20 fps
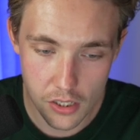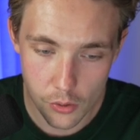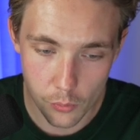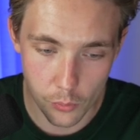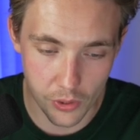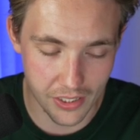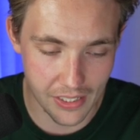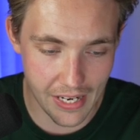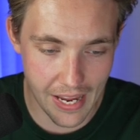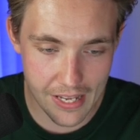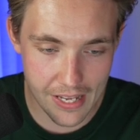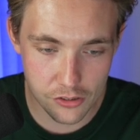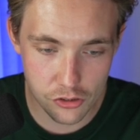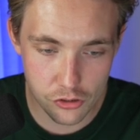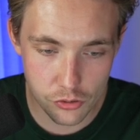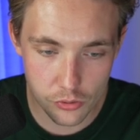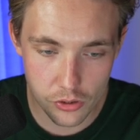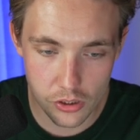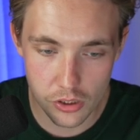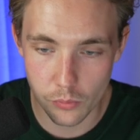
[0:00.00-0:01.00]
We can add
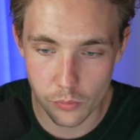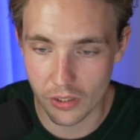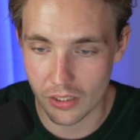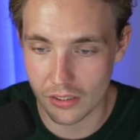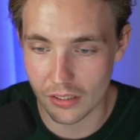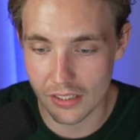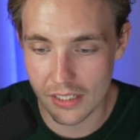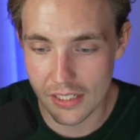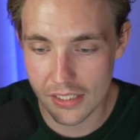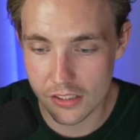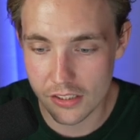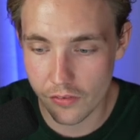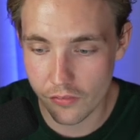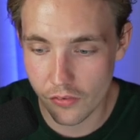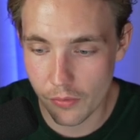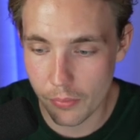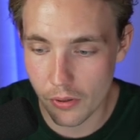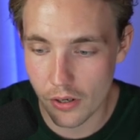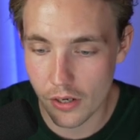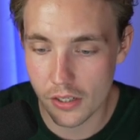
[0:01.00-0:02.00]
to it, we can delete some of the
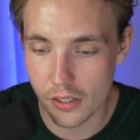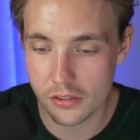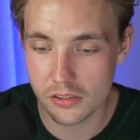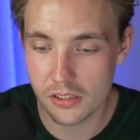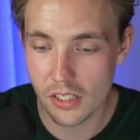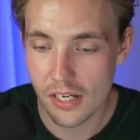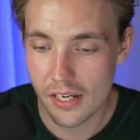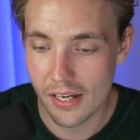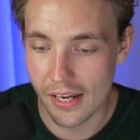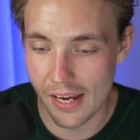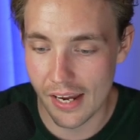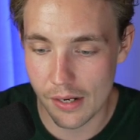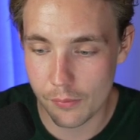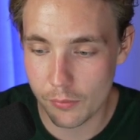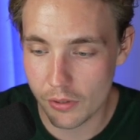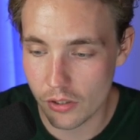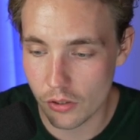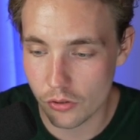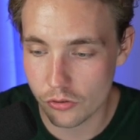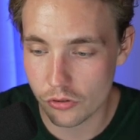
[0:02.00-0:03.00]
parts, and we
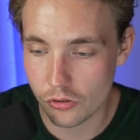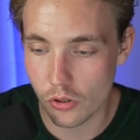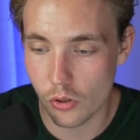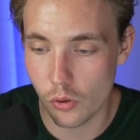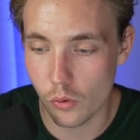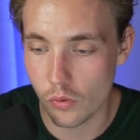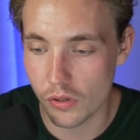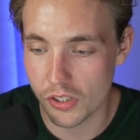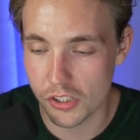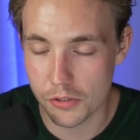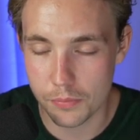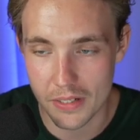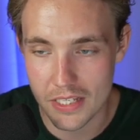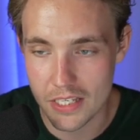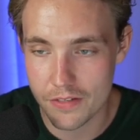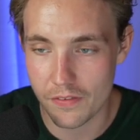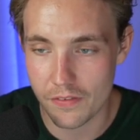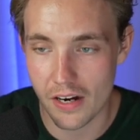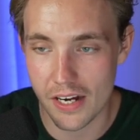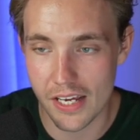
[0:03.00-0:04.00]
can also go over and
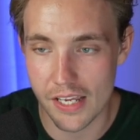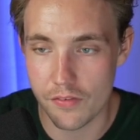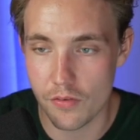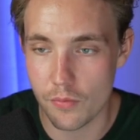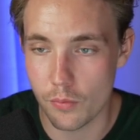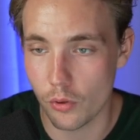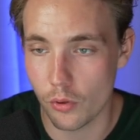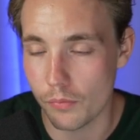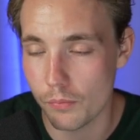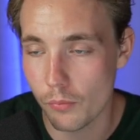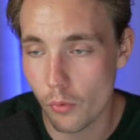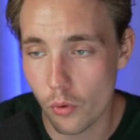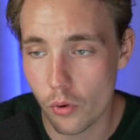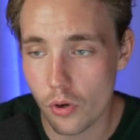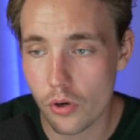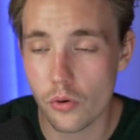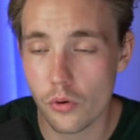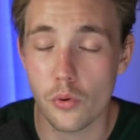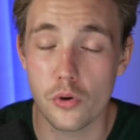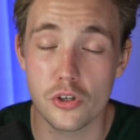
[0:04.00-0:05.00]
specify if you want
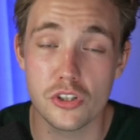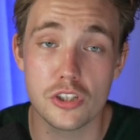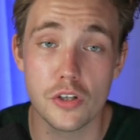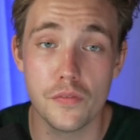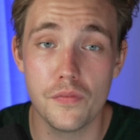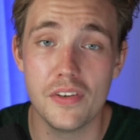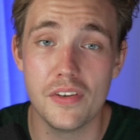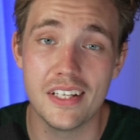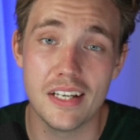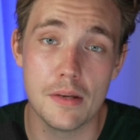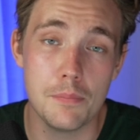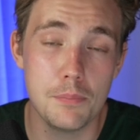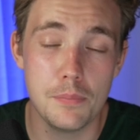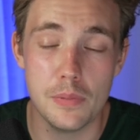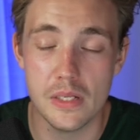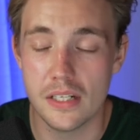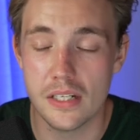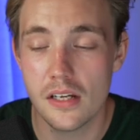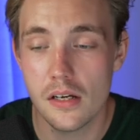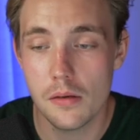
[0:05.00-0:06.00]
more or something a
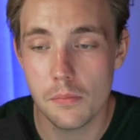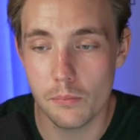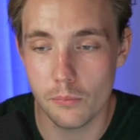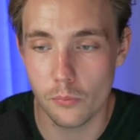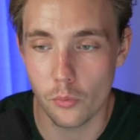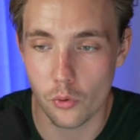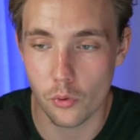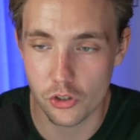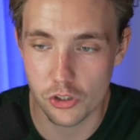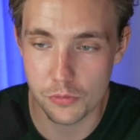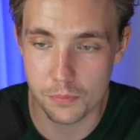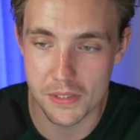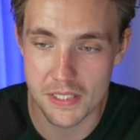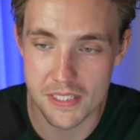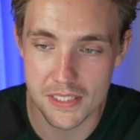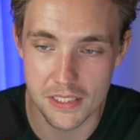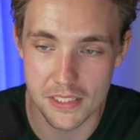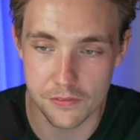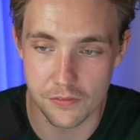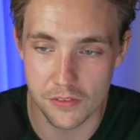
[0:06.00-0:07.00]
bit more
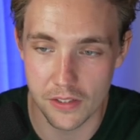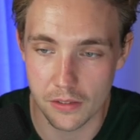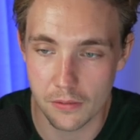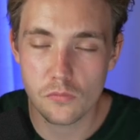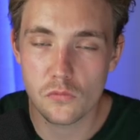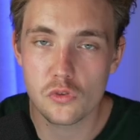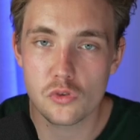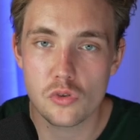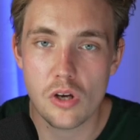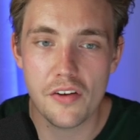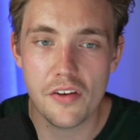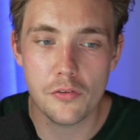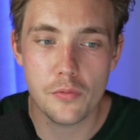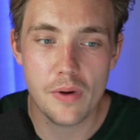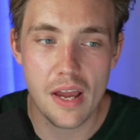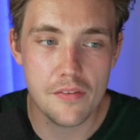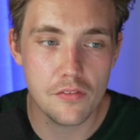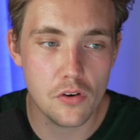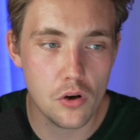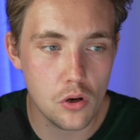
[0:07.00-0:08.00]
specific. So after we
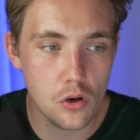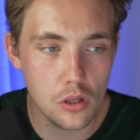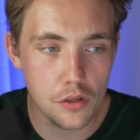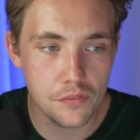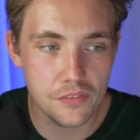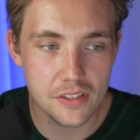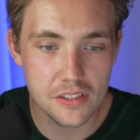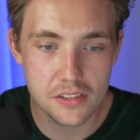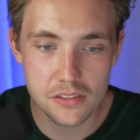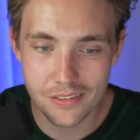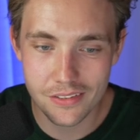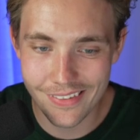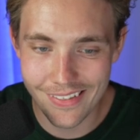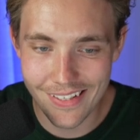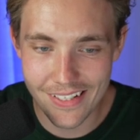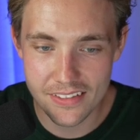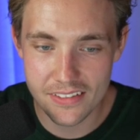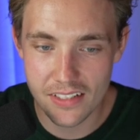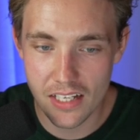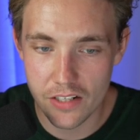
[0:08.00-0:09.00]
have all of this
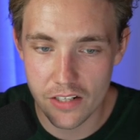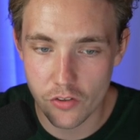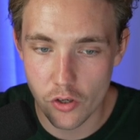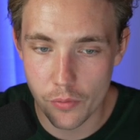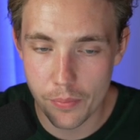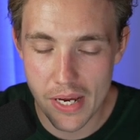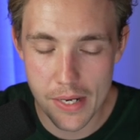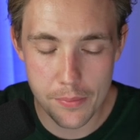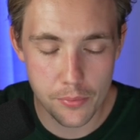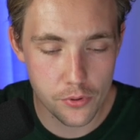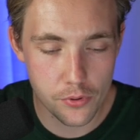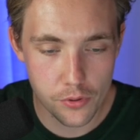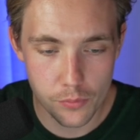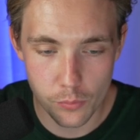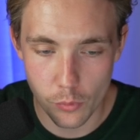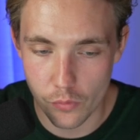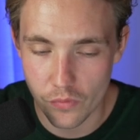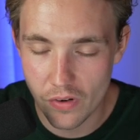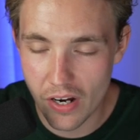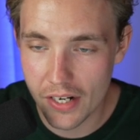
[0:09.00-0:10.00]
inside of our paper,
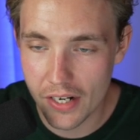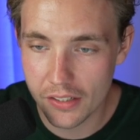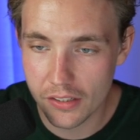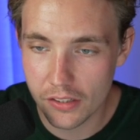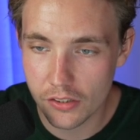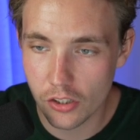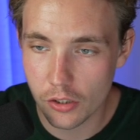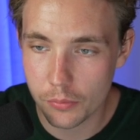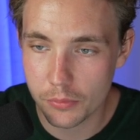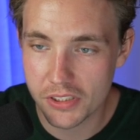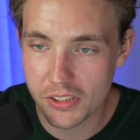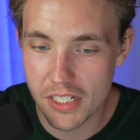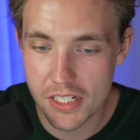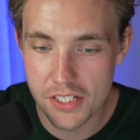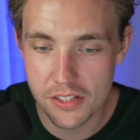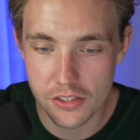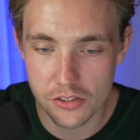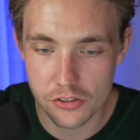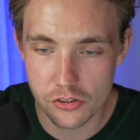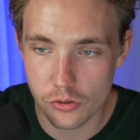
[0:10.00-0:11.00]
we're writing the
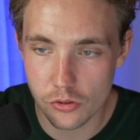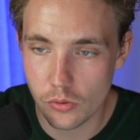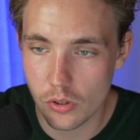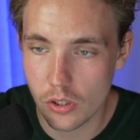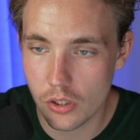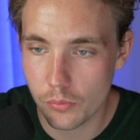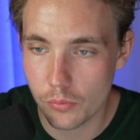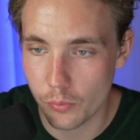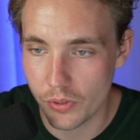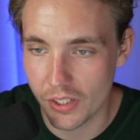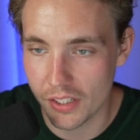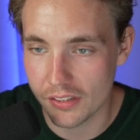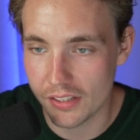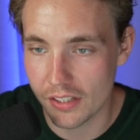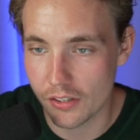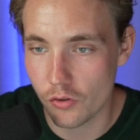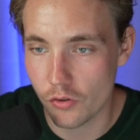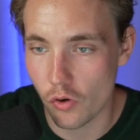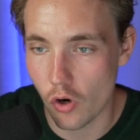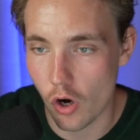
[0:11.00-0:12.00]
documentation and so on, we can then
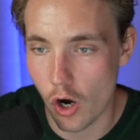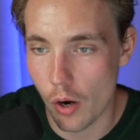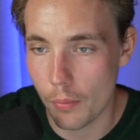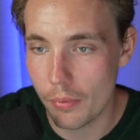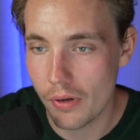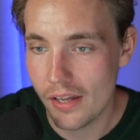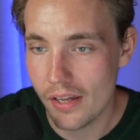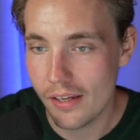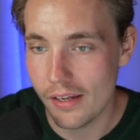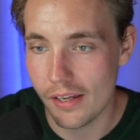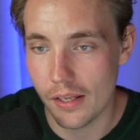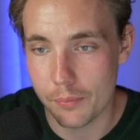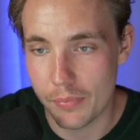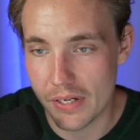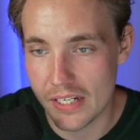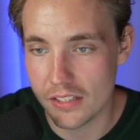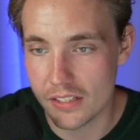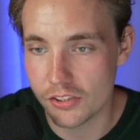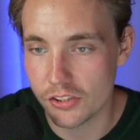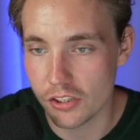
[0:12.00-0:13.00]
go up and
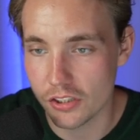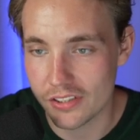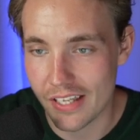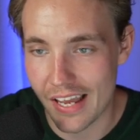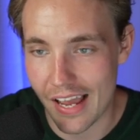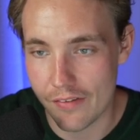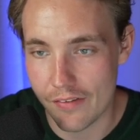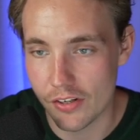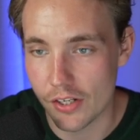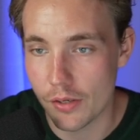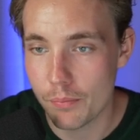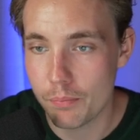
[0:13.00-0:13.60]
basically just have it